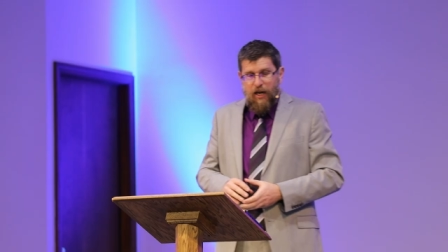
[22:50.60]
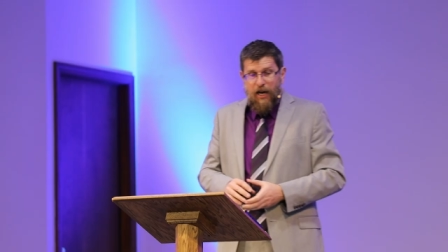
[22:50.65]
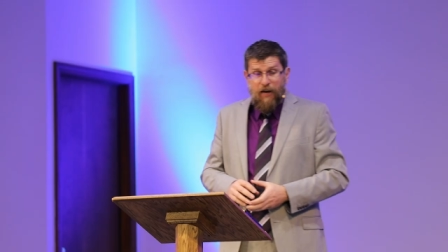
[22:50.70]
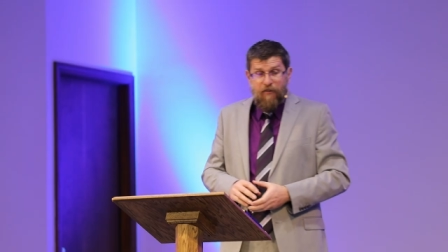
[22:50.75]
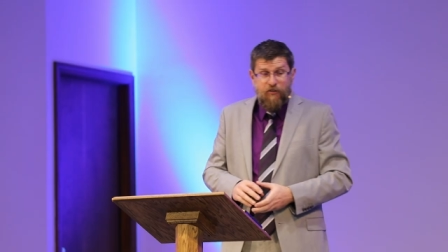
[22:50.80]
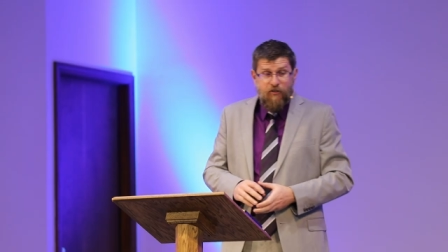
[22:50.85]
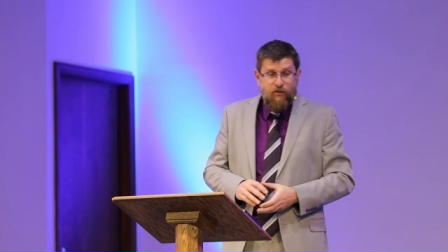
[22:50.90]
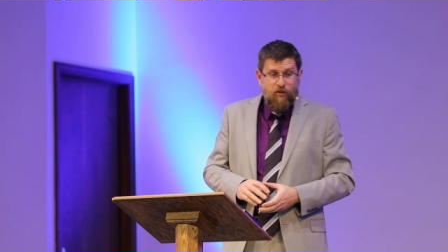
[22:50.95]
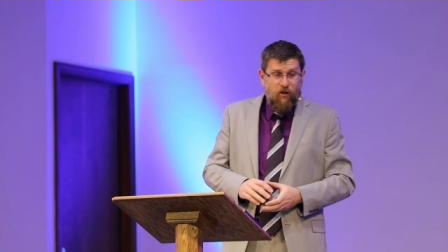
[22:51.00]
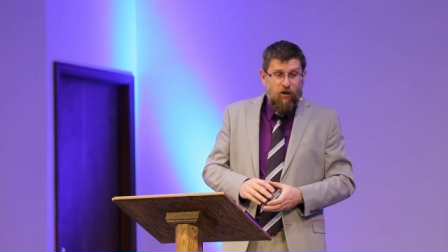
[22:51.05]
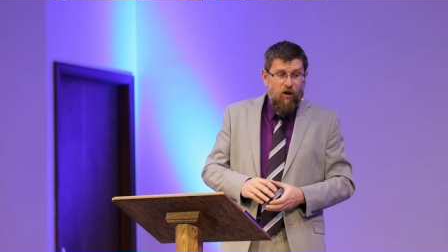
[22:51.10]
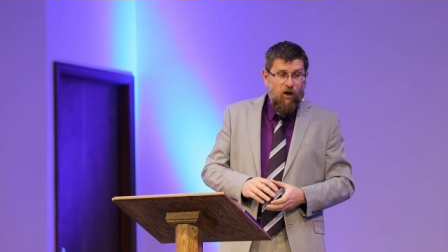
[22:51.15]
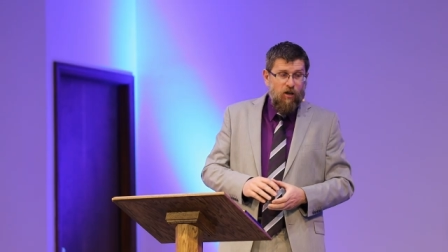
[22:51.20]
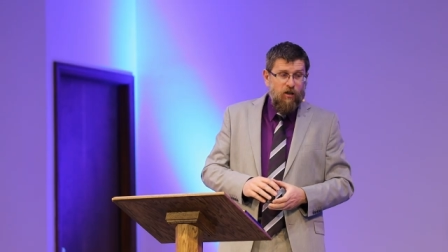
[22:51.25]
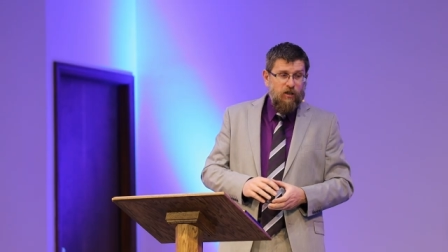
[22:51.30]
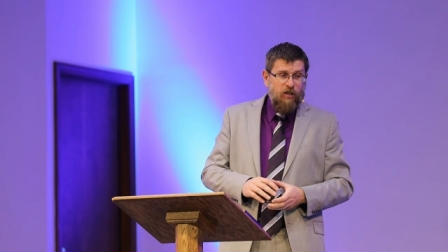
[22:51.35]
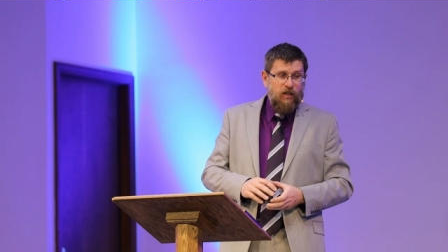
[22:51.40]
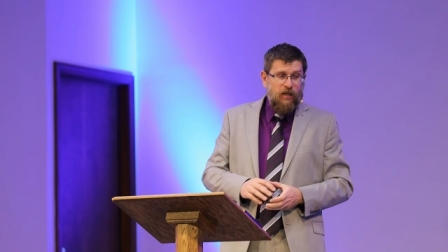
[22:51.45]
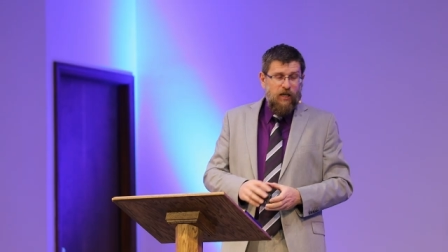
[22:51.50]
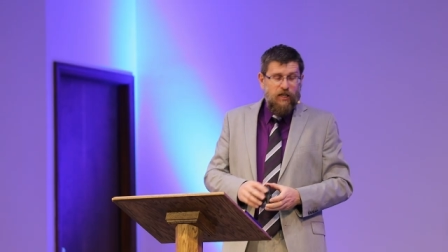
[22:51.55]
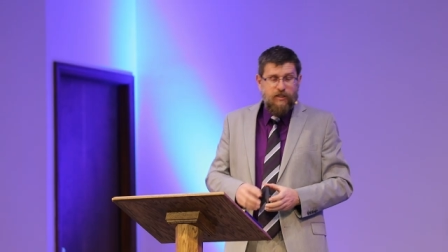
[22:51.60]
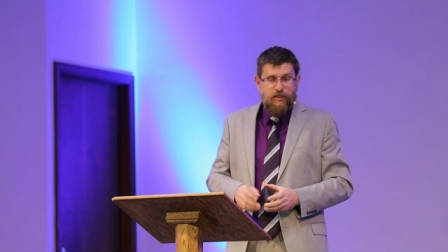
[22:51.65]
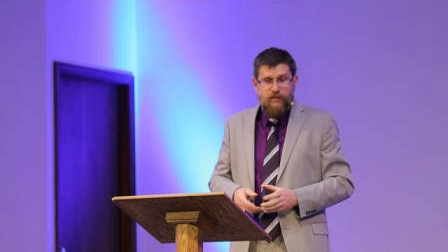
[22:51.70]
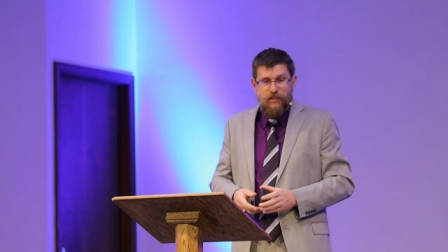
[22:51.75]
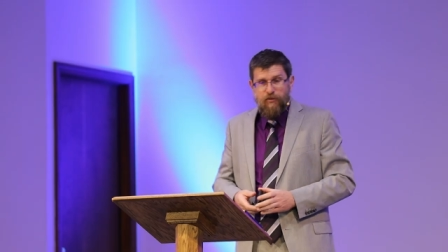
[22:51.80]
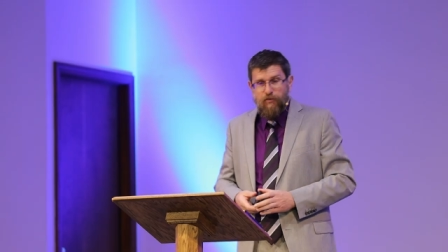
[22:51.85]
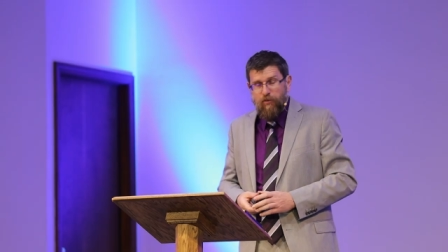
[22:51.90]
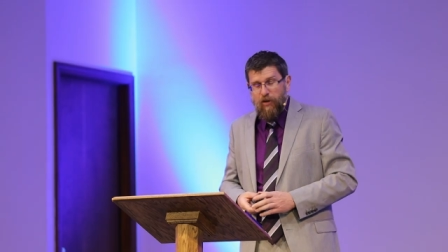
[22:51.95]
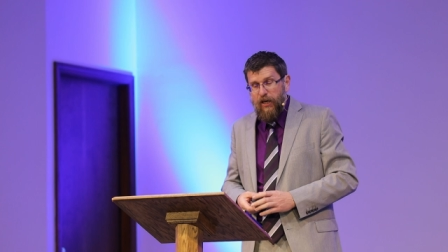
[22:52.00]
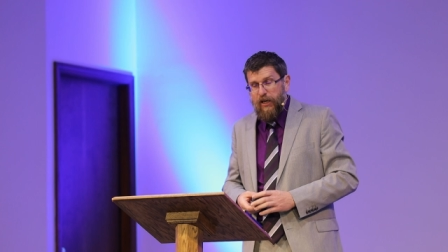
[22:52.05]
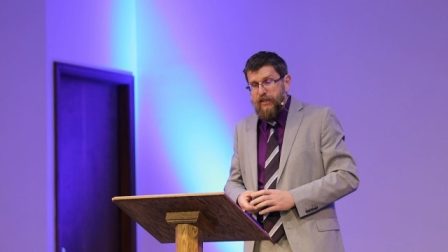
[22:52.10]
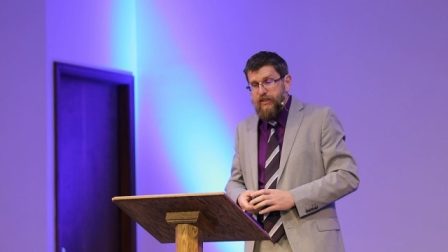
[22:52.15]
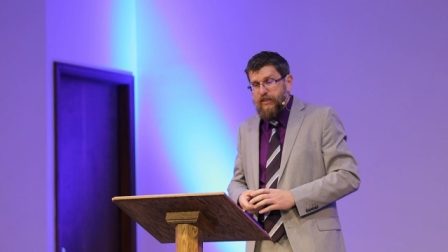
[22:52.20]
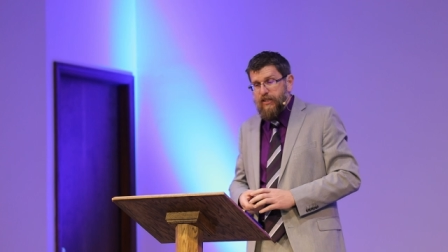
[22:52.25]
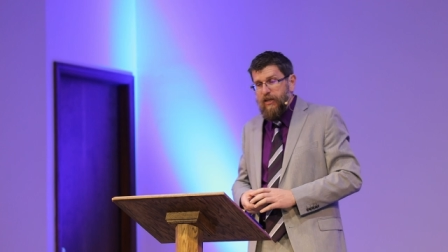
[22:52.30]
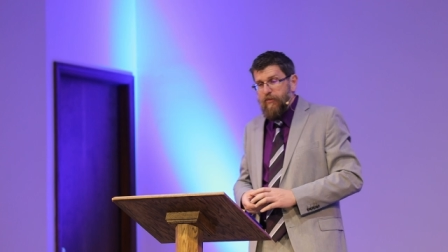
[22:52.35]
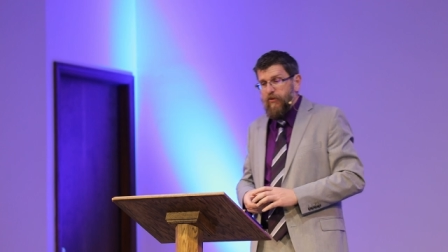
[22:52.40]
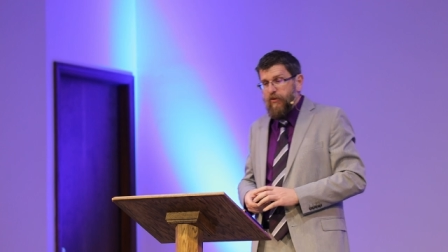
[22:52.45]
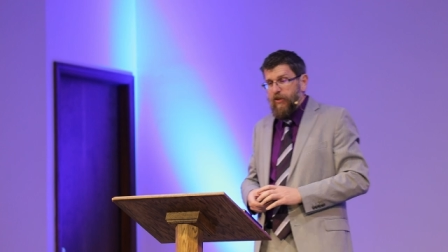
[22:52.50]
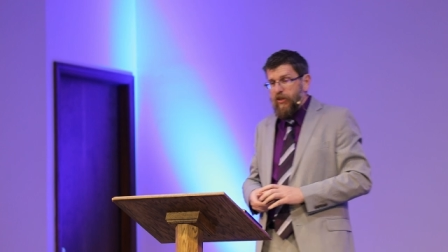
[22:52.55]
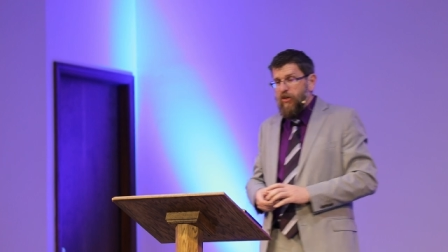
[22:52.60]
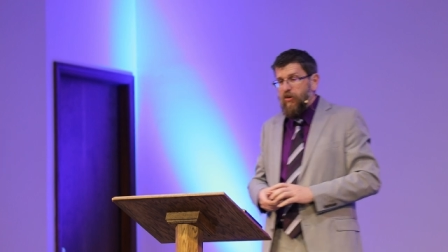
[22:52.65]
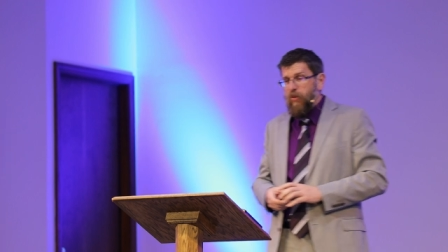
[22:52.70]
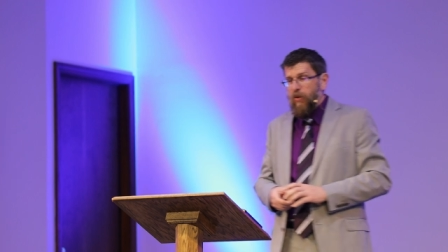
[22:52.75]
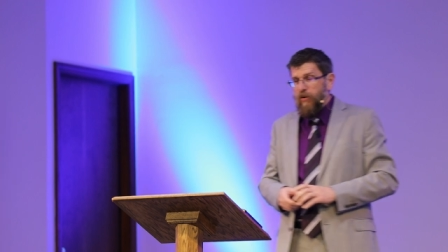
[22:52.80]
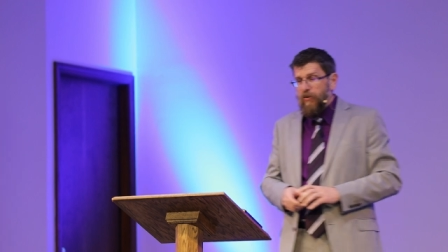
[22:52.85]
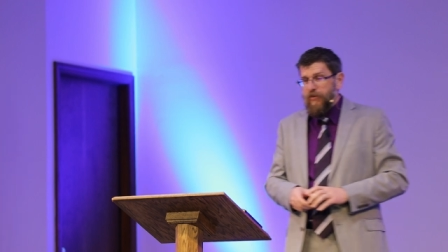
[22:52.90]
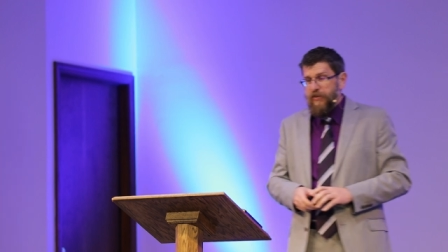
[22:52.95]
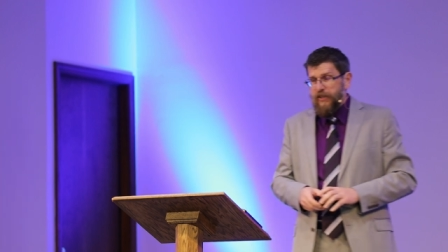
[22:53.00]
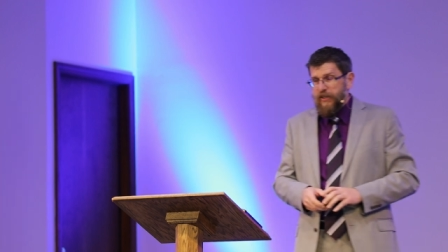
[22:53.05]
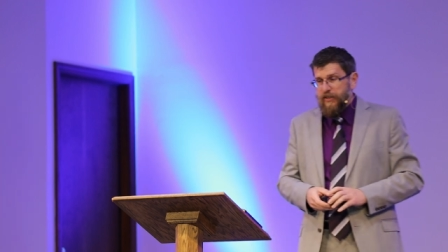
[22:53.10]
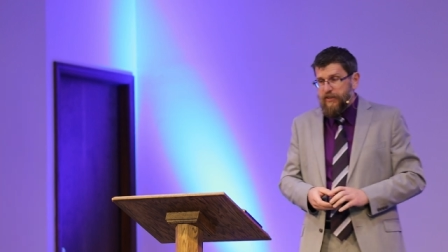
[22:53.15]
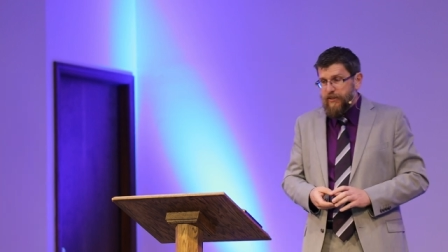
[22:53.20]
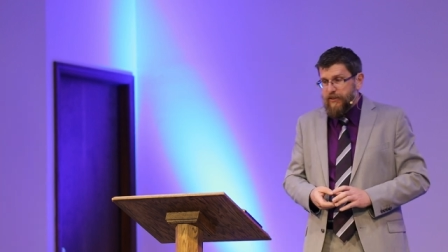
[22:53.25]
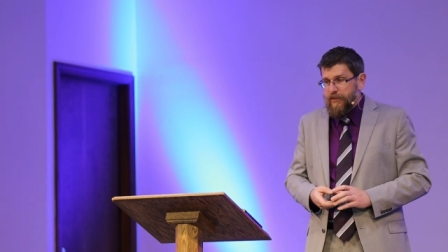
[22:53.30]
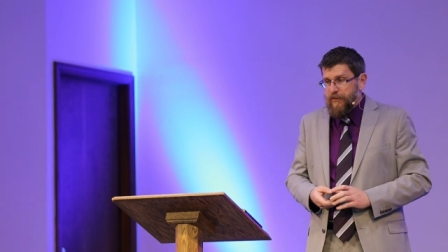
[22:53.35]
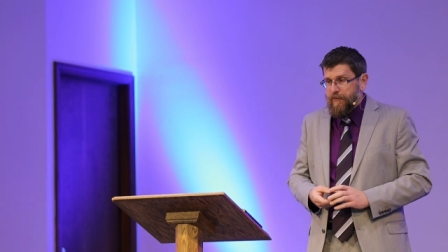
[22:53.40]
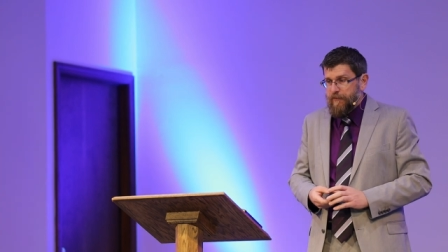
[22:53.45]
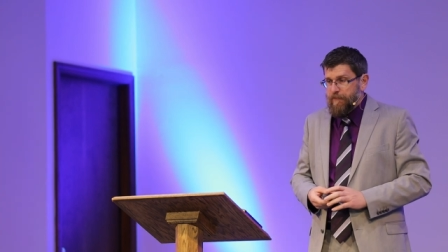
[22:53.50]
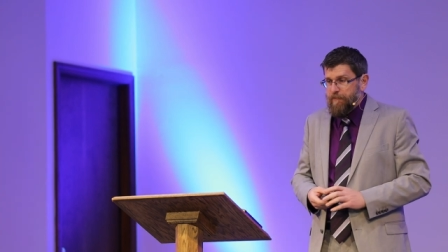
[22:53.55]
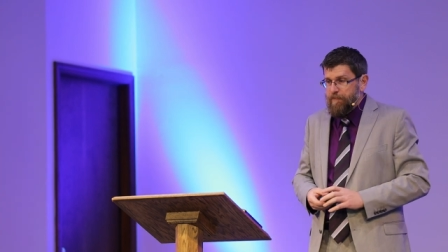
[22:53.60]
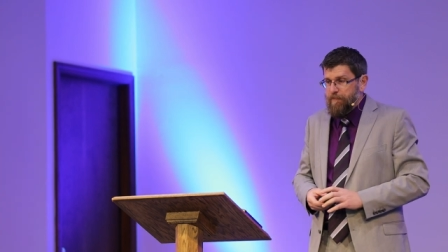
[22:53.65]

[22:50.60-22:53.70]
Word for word: After the Holocaust, he writes, and I'm going to quote this